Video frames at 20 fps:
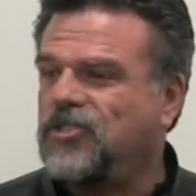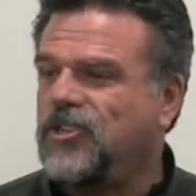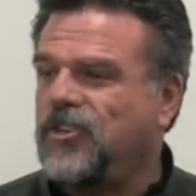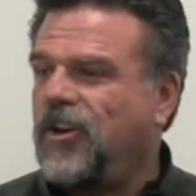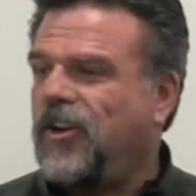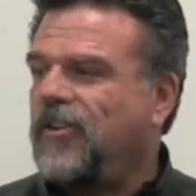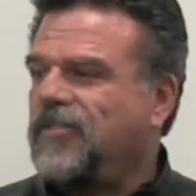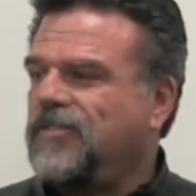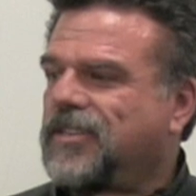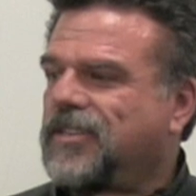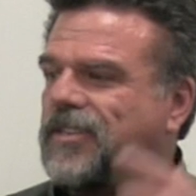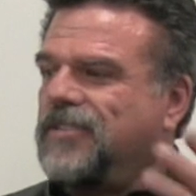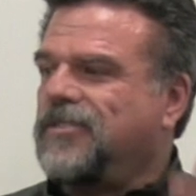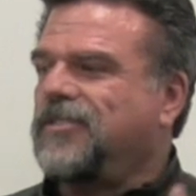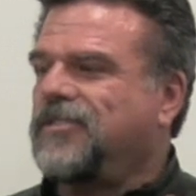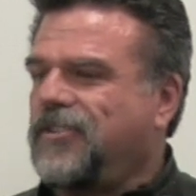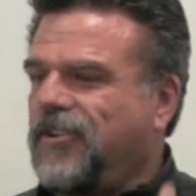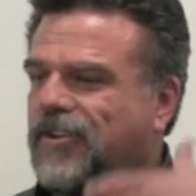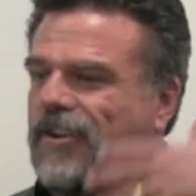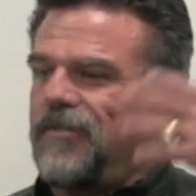she a
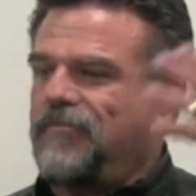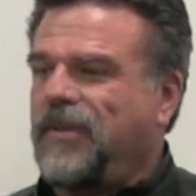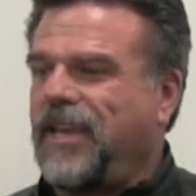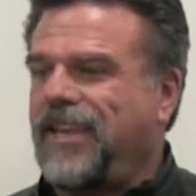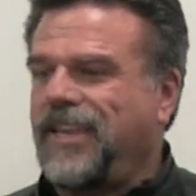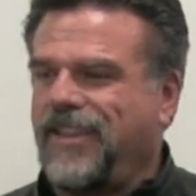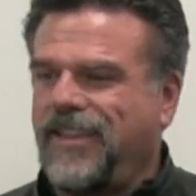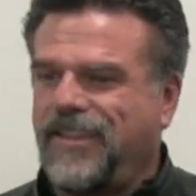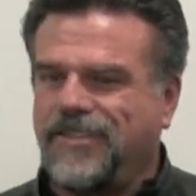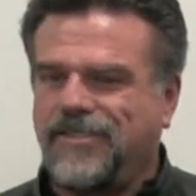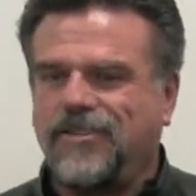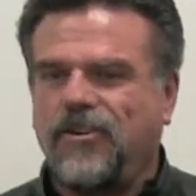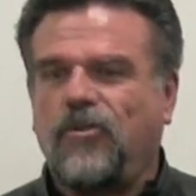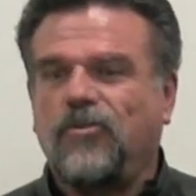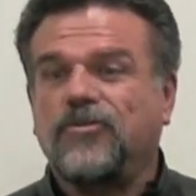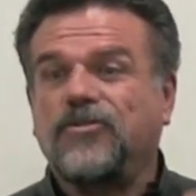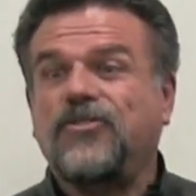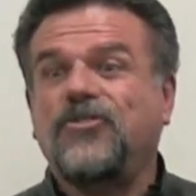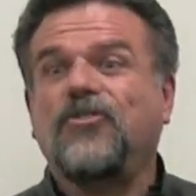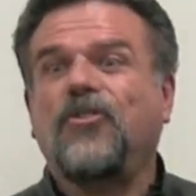sudden started making this
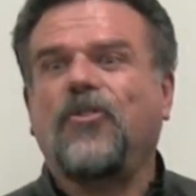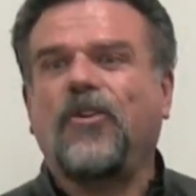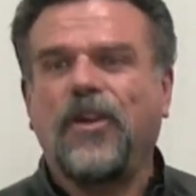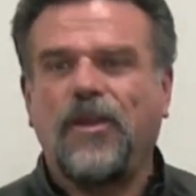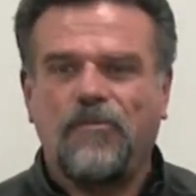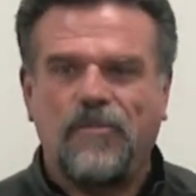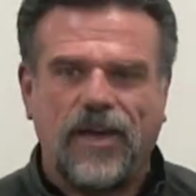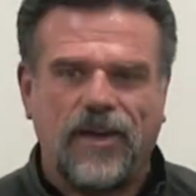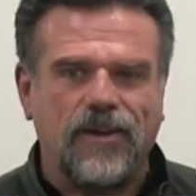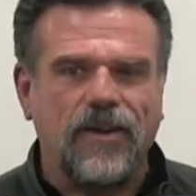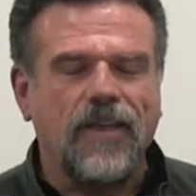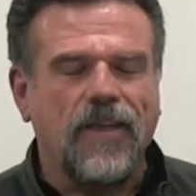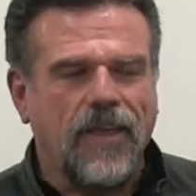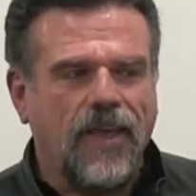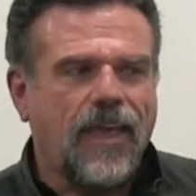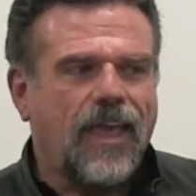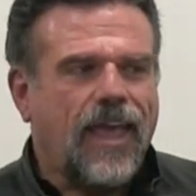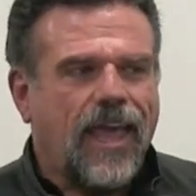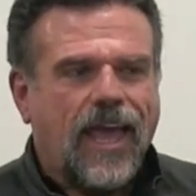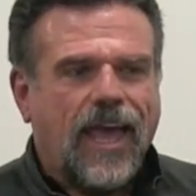whole story about
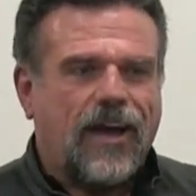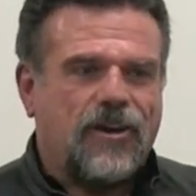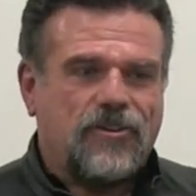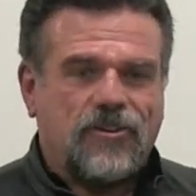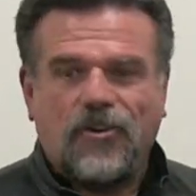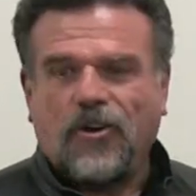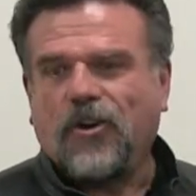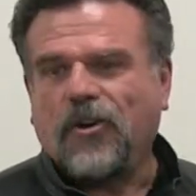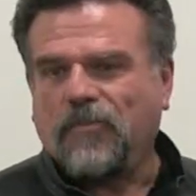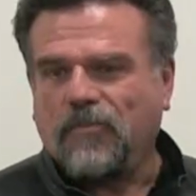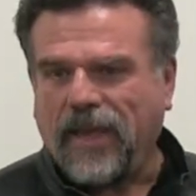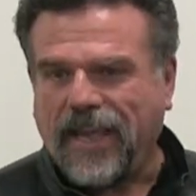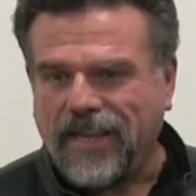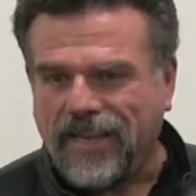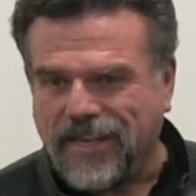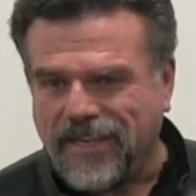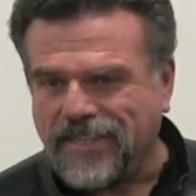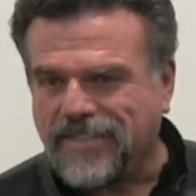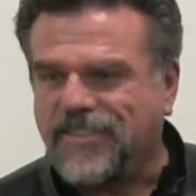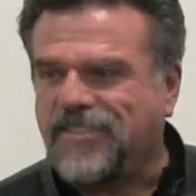how her
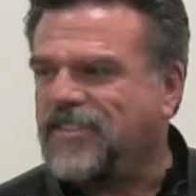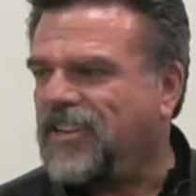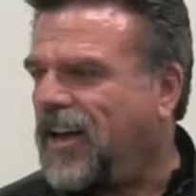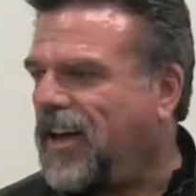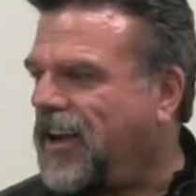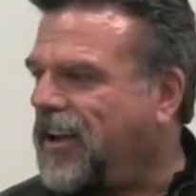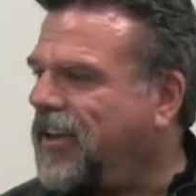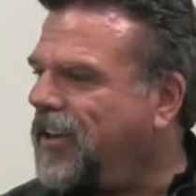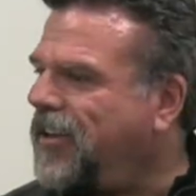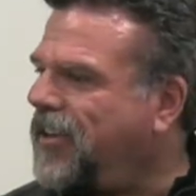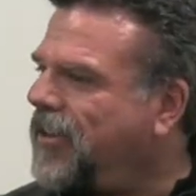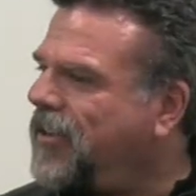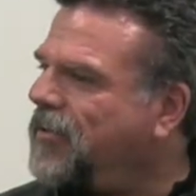paintings suck.